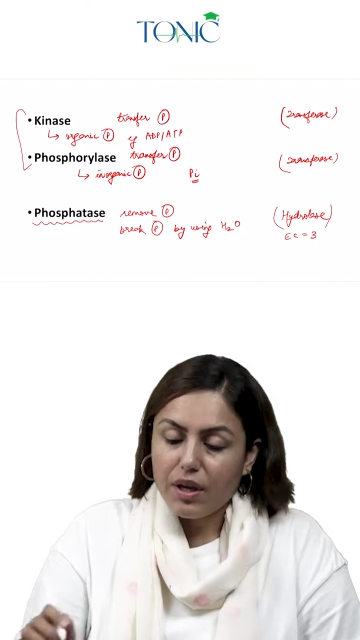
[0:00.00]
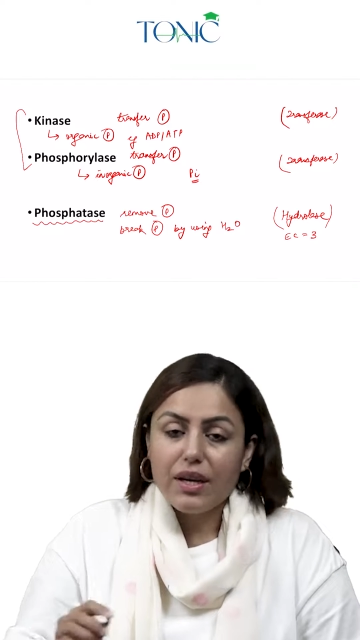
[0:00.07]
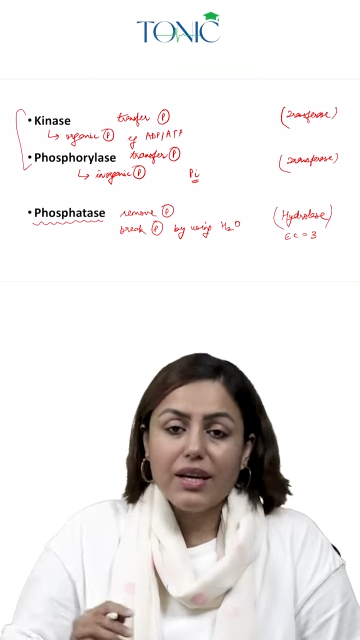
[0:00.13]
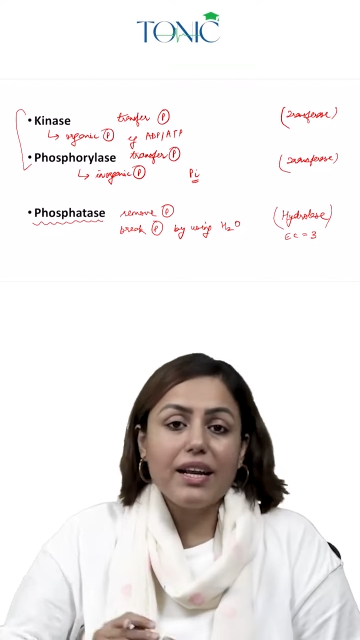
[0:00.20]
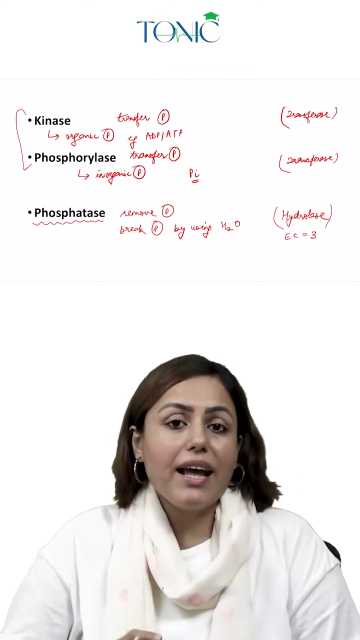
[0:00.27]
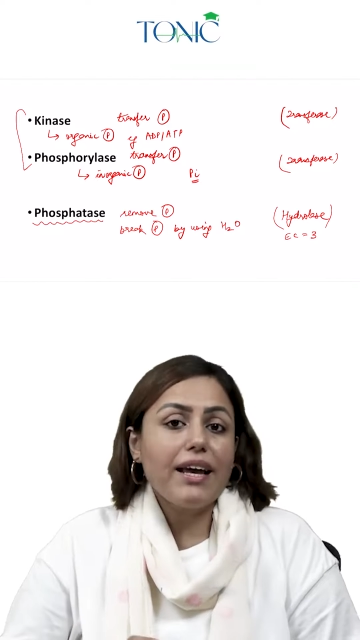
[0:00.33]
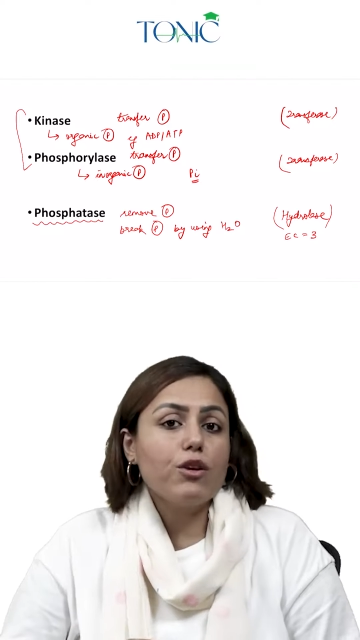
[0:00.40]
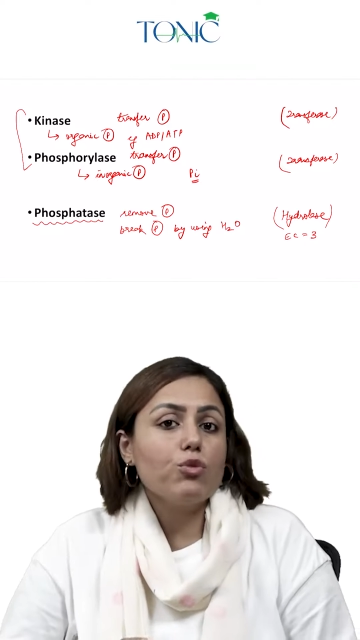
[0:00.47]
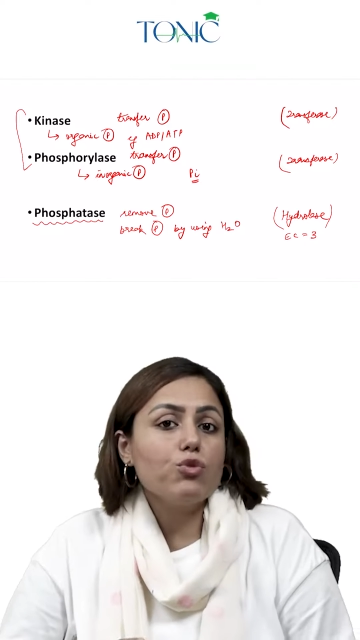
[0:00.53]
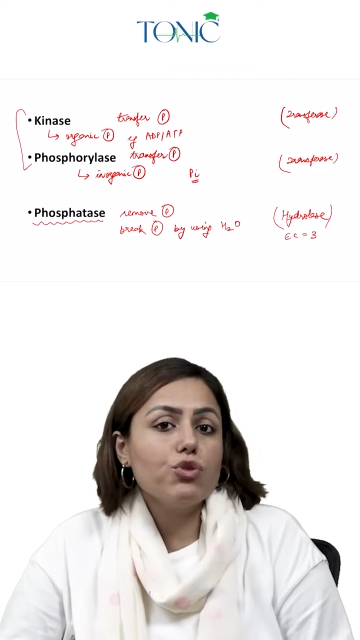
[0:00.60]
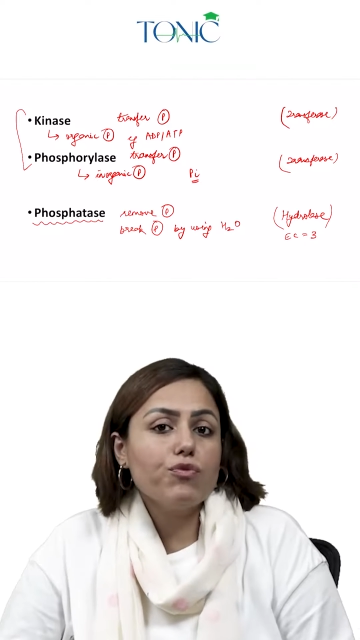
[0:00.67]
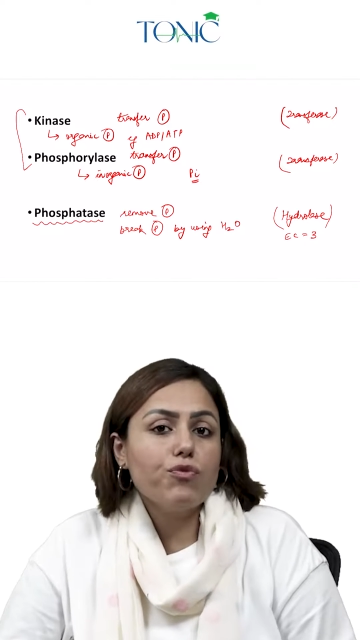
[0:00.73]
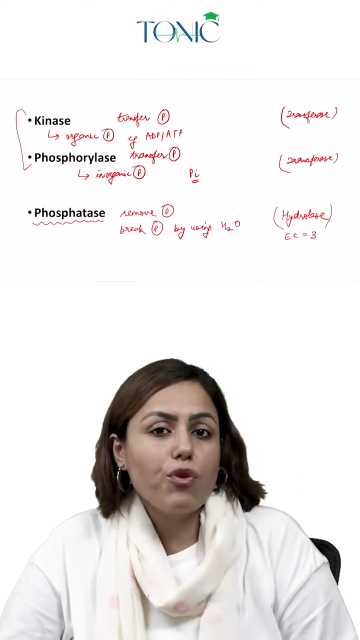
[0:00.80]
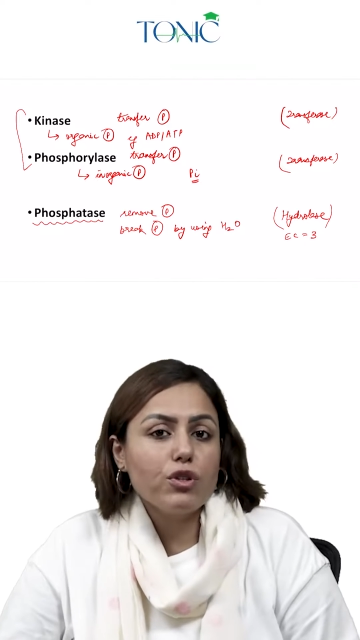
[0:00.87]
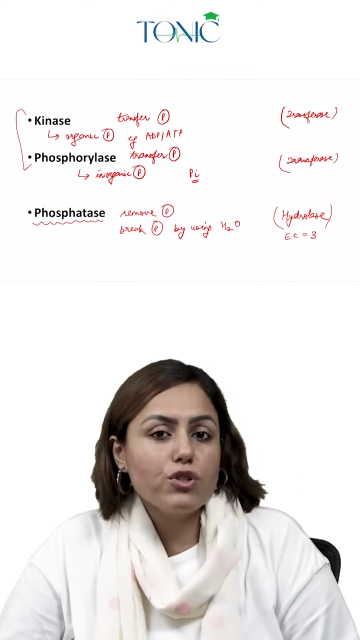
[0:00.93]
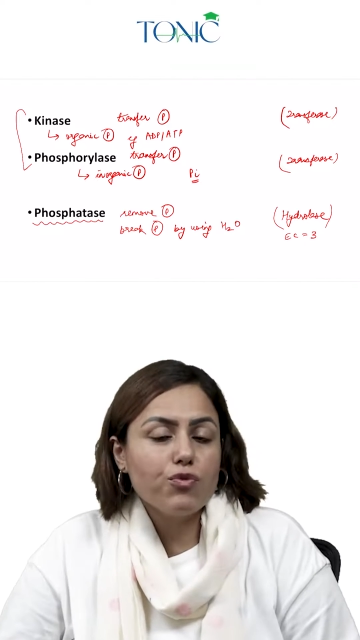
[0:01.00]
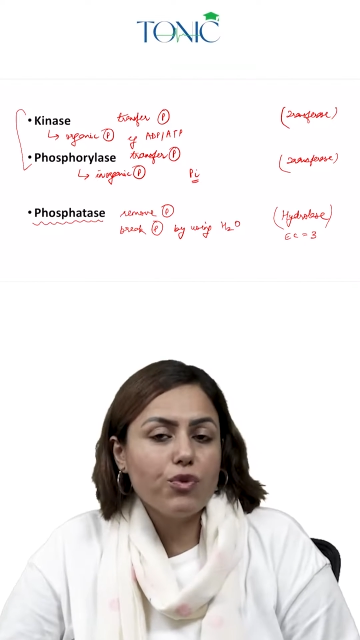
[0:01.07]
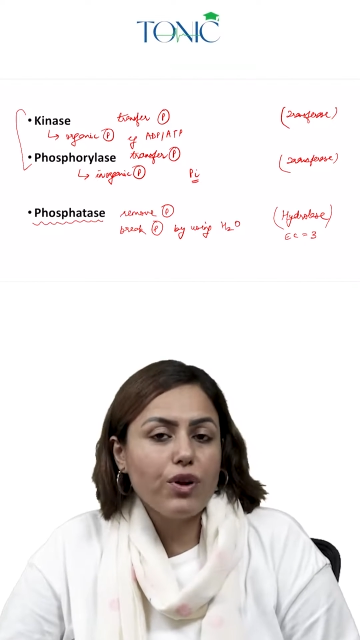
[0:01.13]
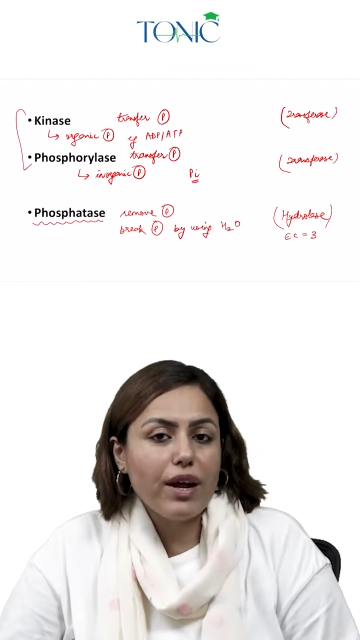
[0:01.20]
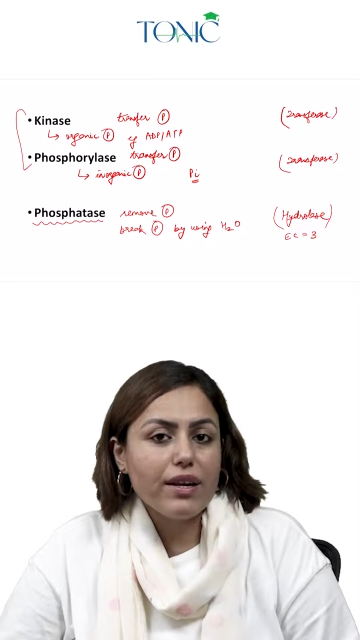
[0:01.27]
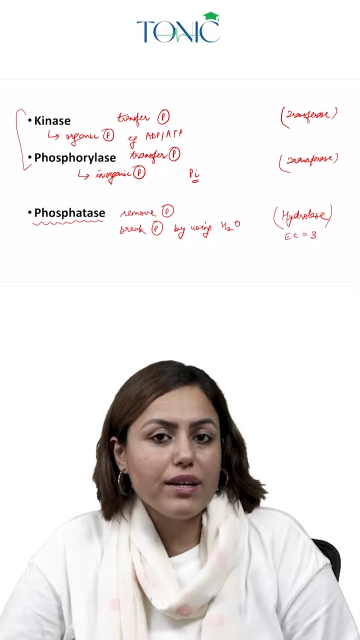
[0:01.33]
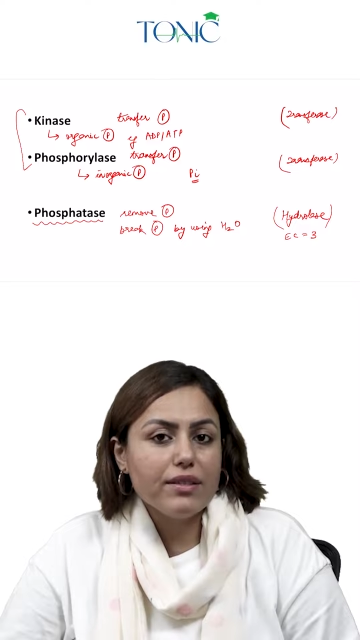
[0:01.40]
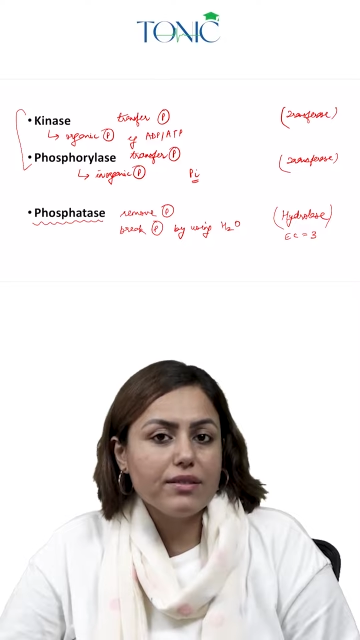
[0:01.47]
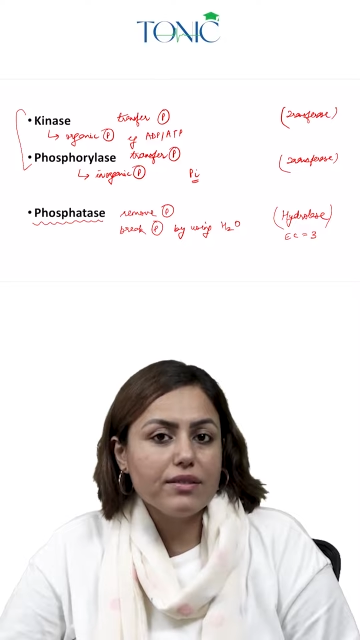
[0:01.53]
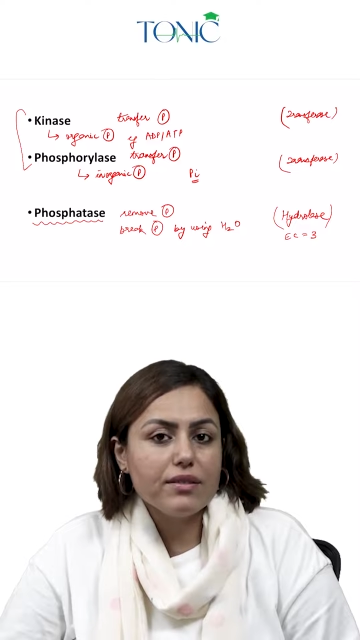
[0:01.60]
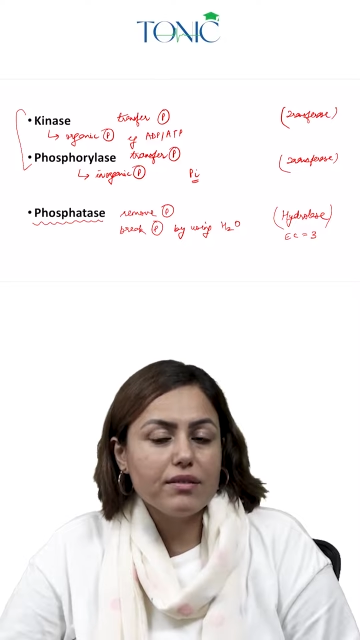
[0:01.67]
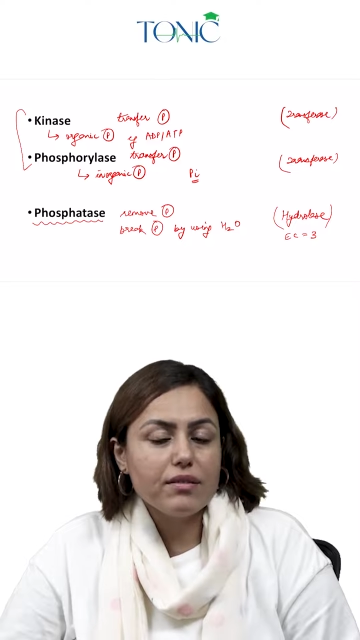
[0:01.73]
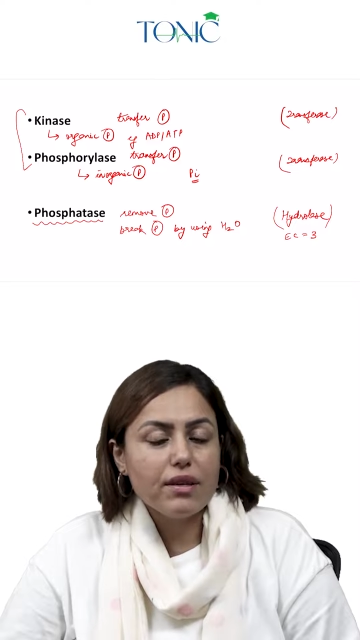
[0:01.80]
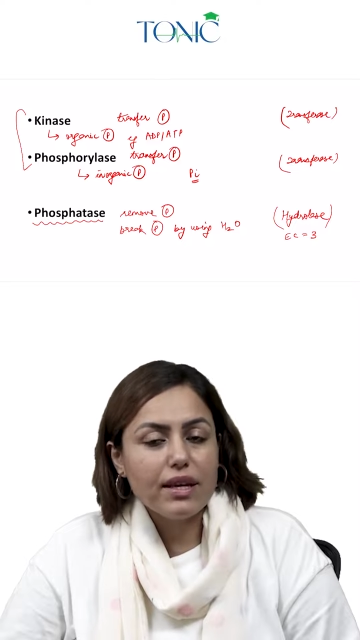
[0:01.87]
glycogen phosphorylase,